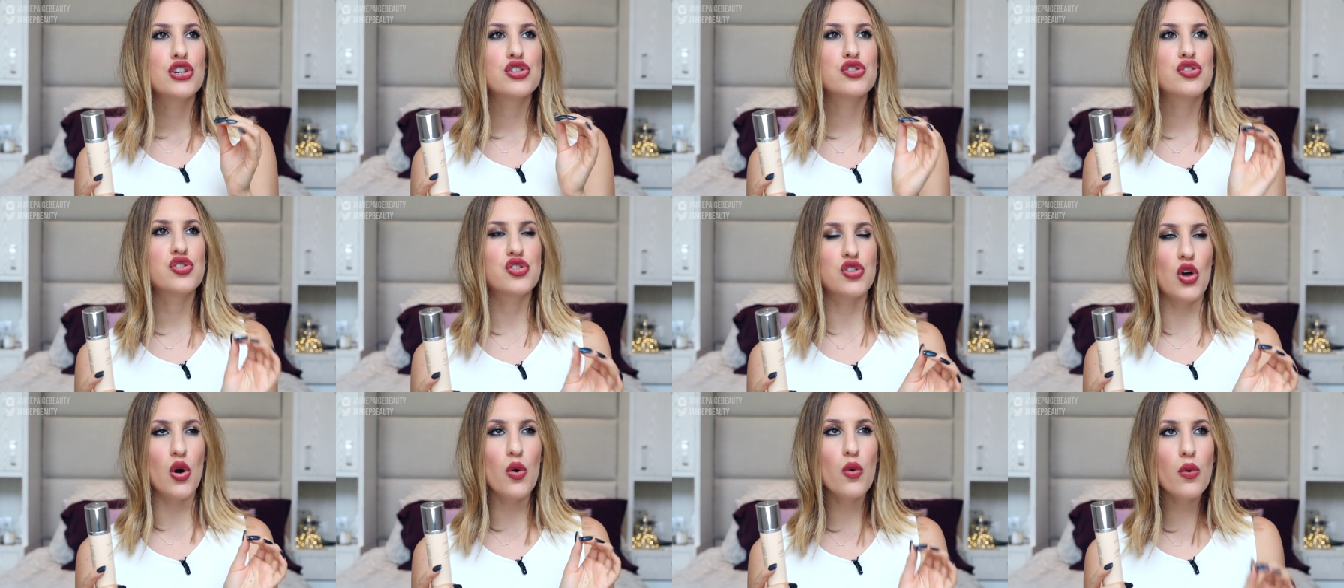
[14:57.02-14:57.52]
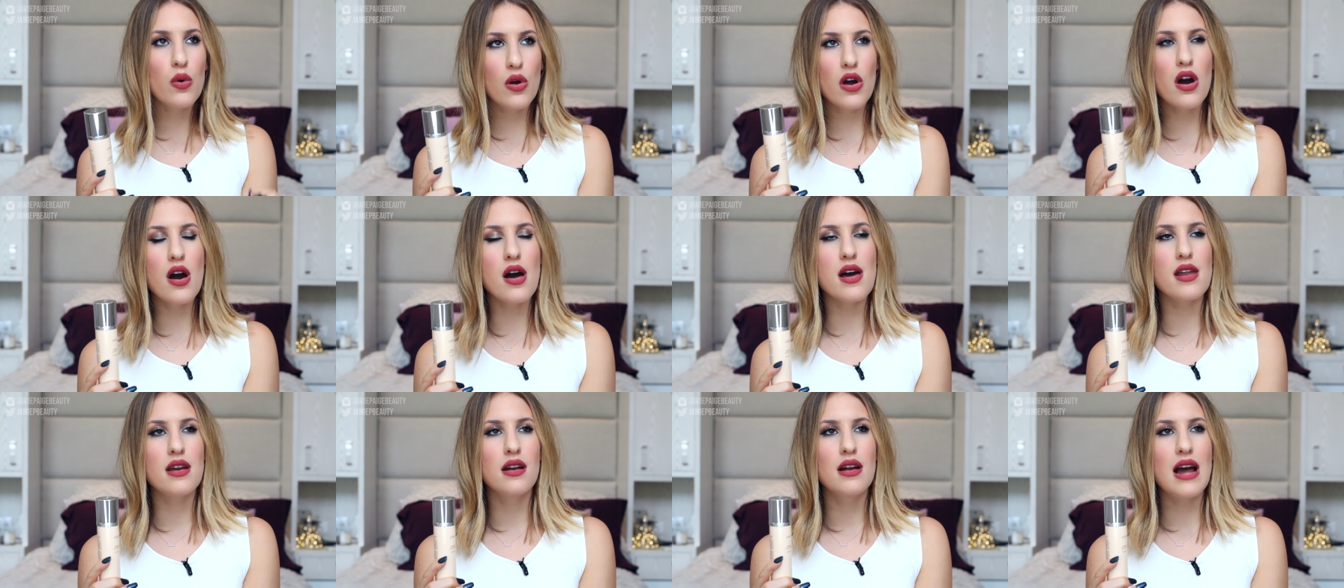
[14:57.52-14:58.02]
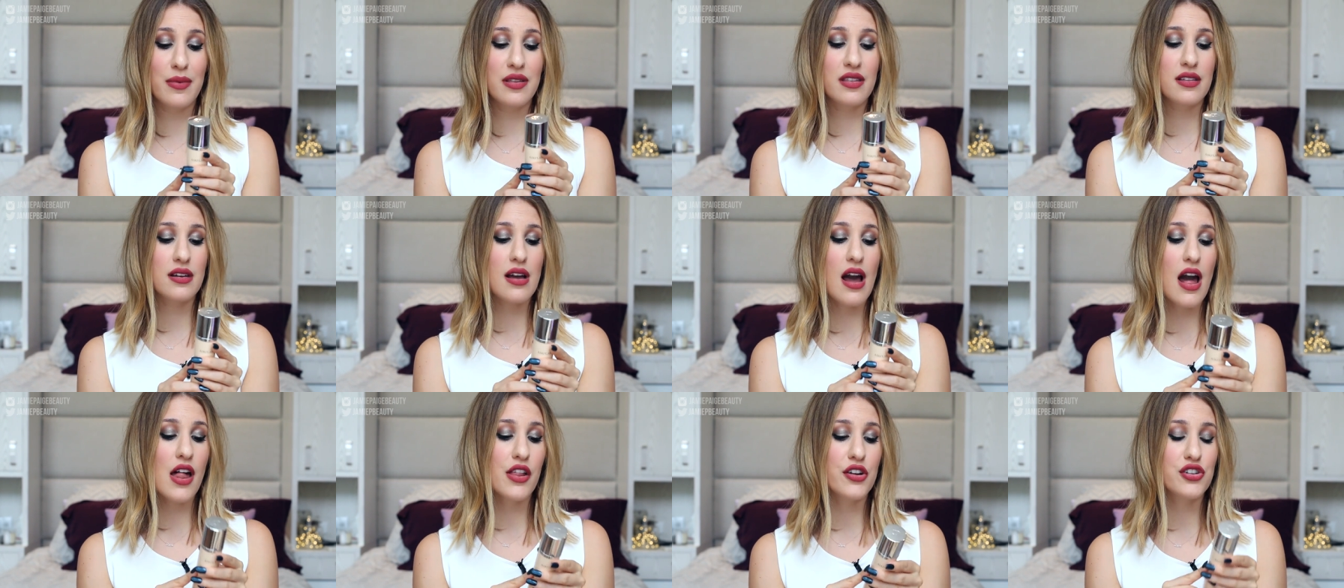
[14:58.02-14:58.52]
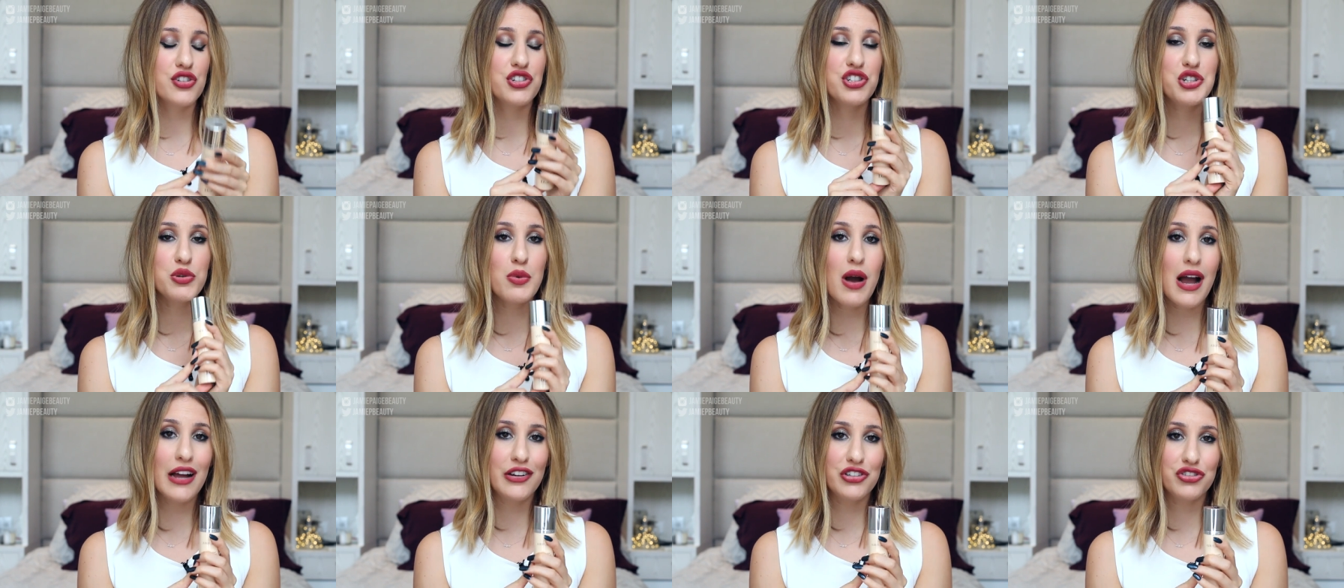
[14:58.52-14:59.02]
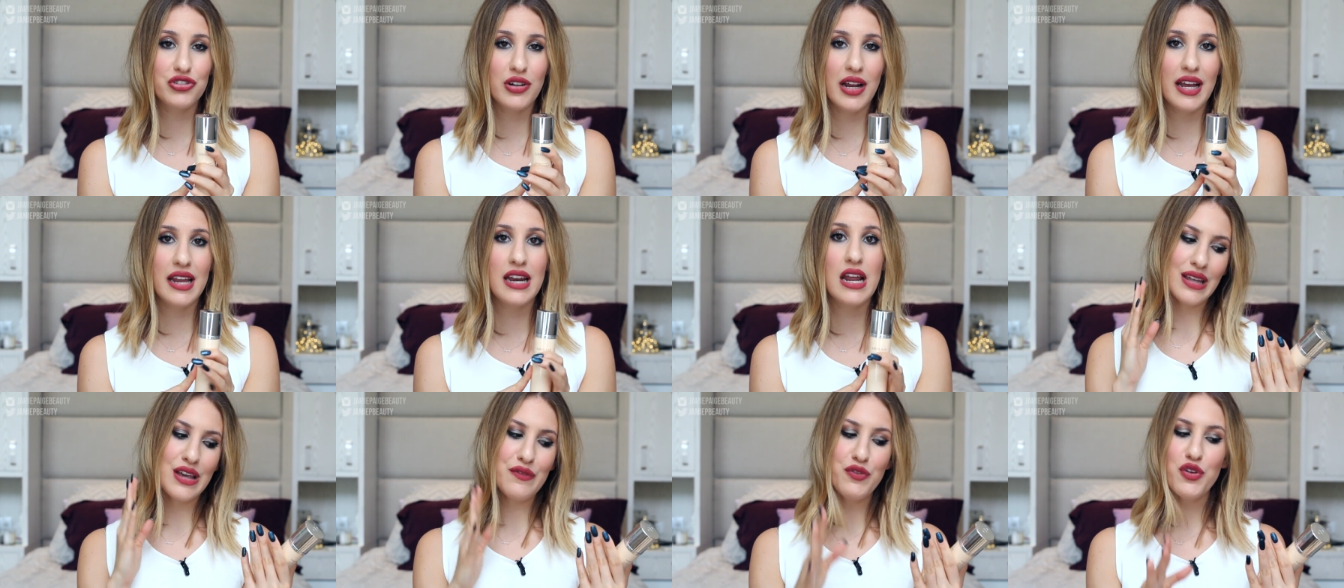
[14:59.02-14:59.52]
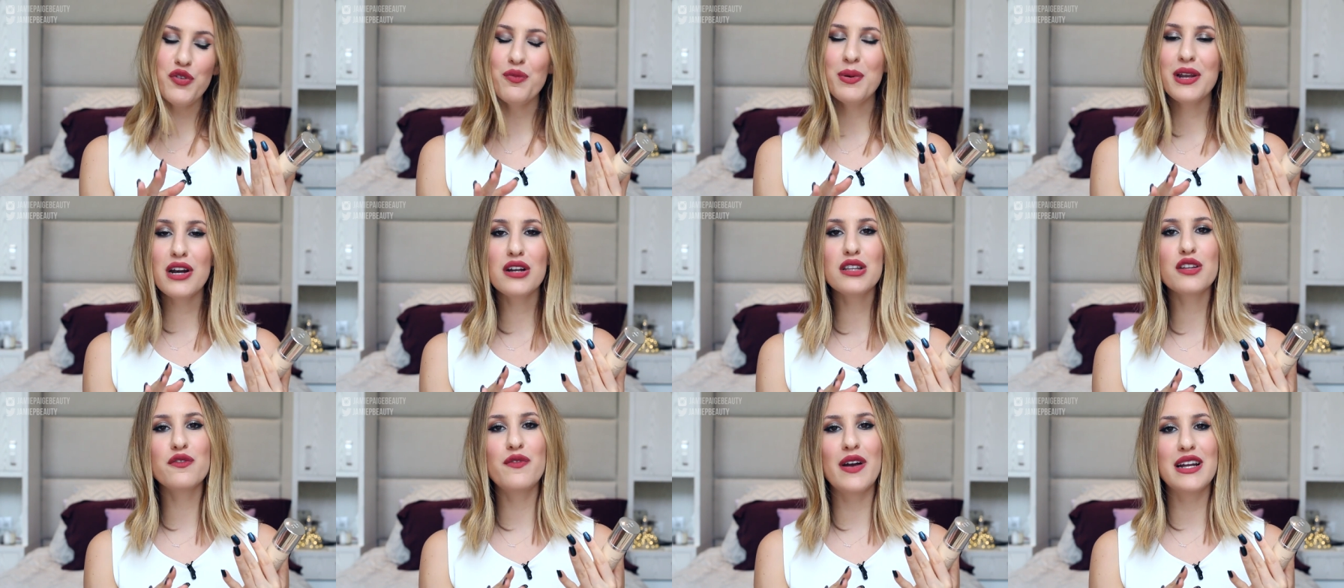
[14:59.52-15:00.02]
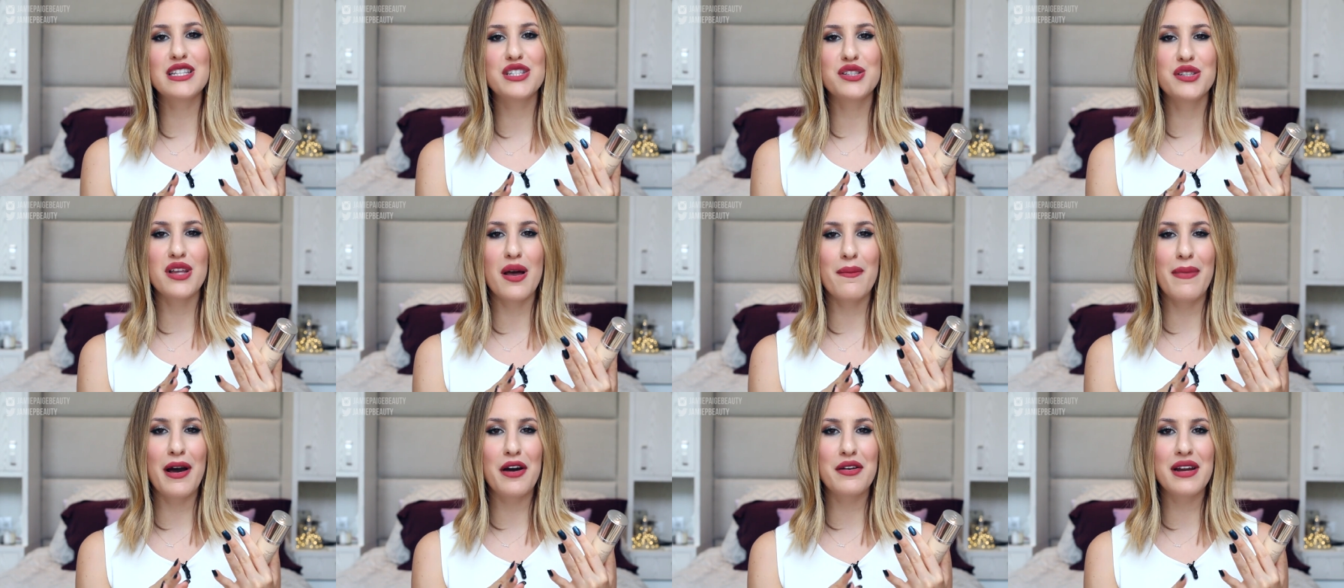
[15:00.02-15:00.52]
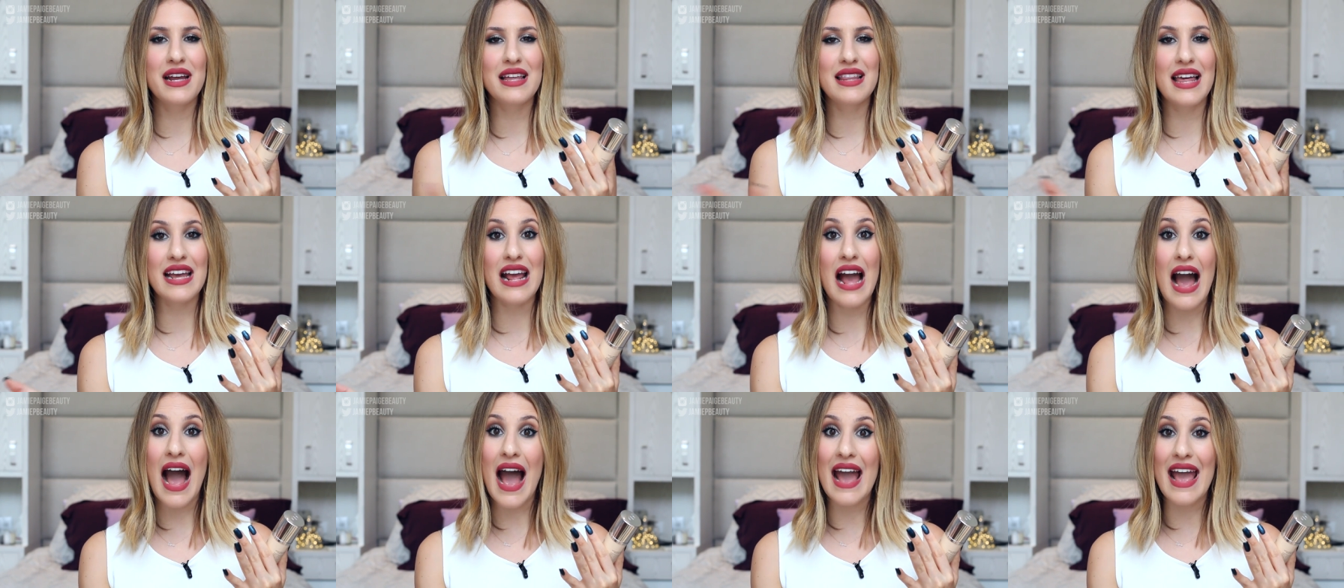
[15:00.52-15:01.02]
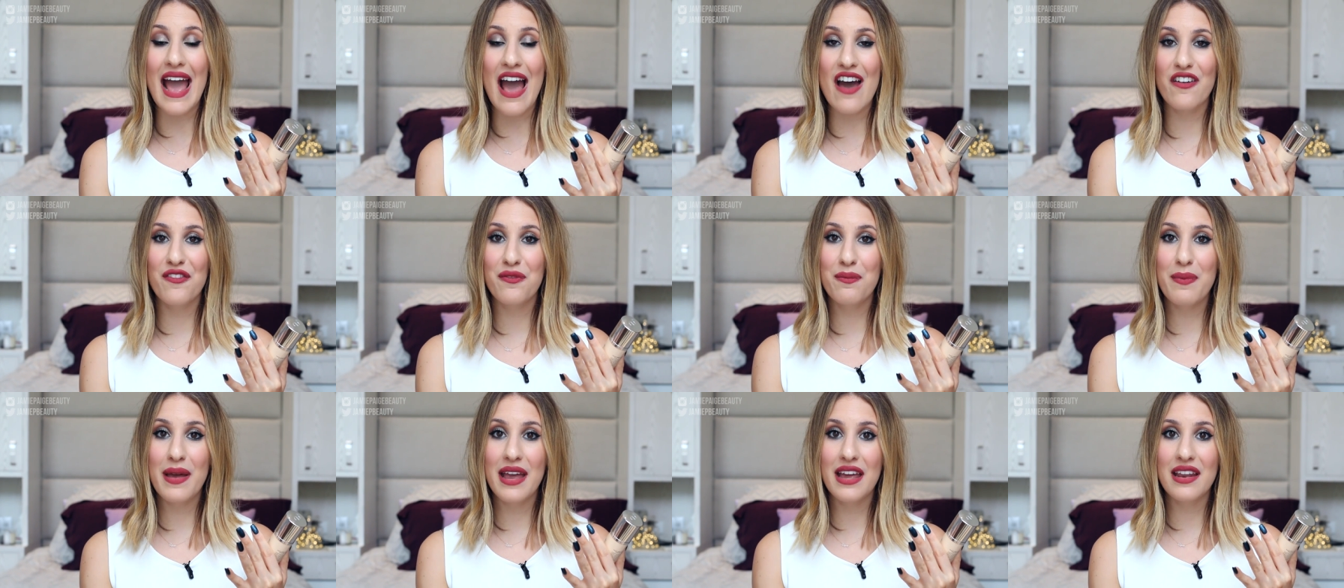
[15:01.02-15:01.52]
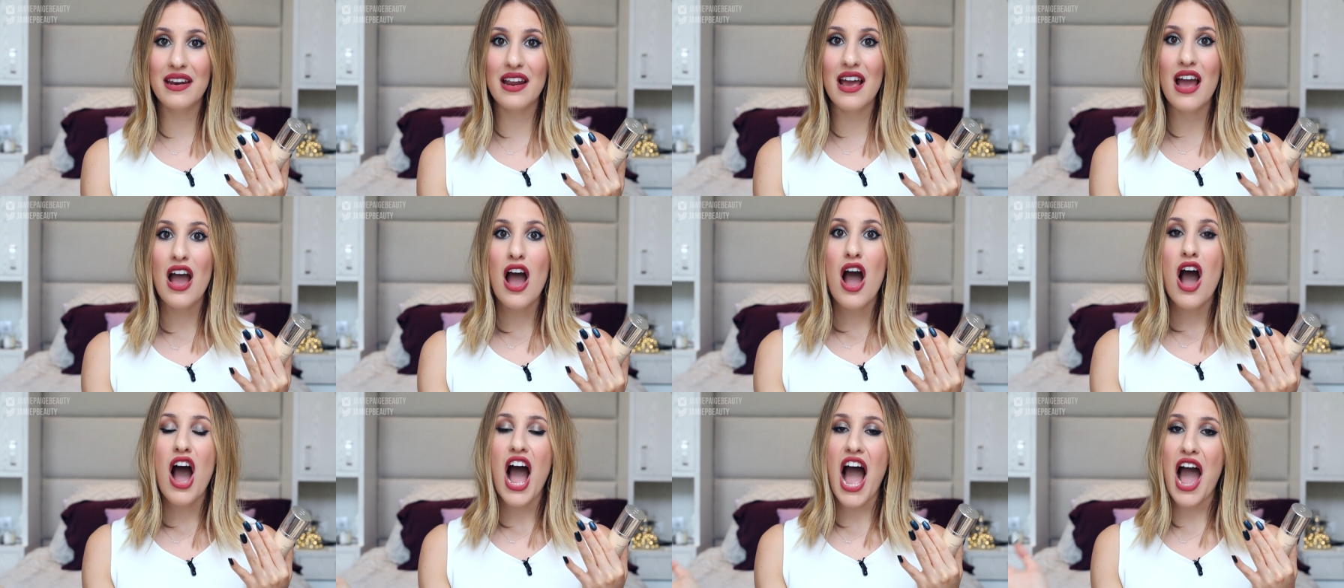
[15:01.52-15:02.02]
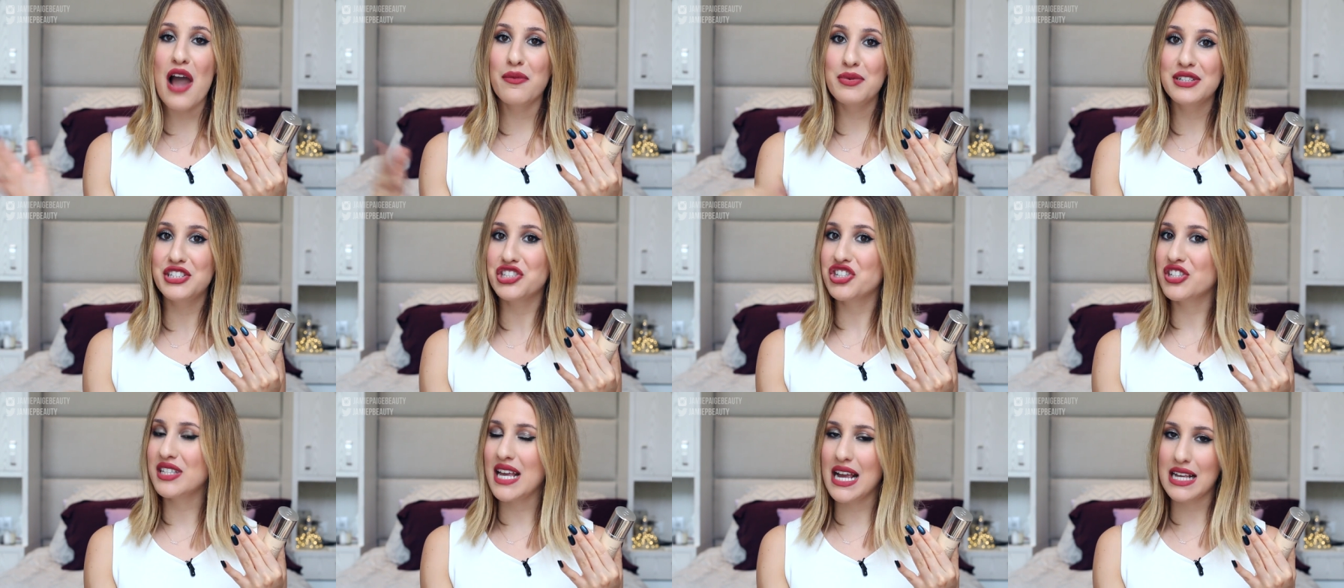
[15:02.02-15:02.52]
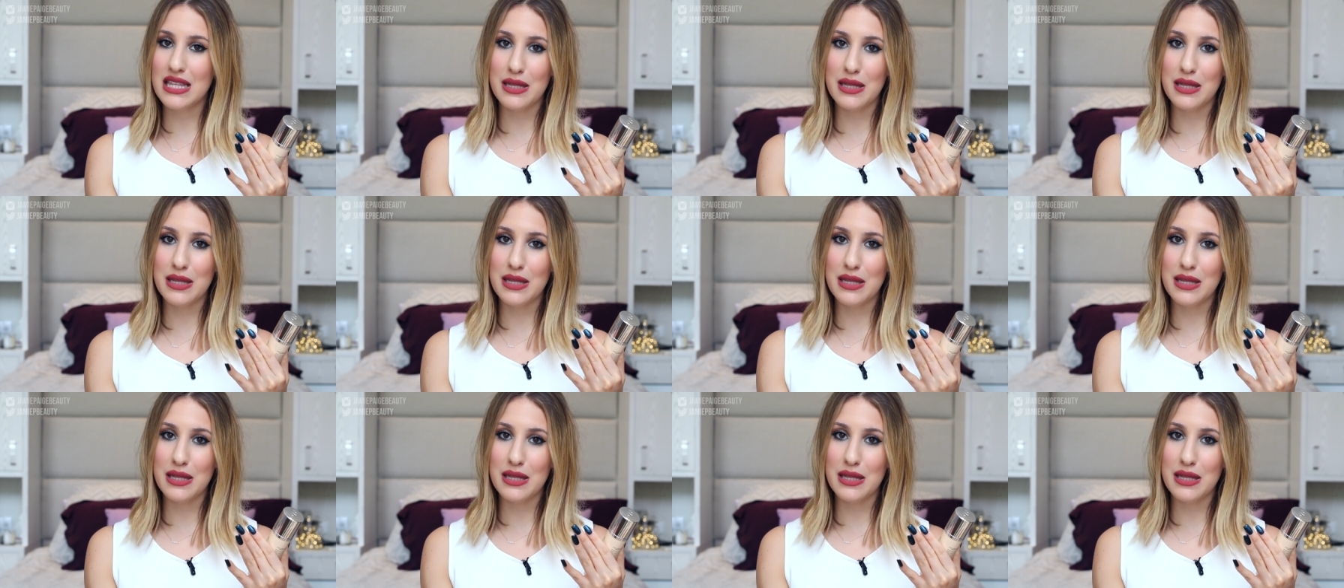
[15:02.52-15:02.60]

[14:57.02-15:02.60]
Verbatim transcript: so good. I'm in the color 200. If you've been on the fence about it like I have been, I would just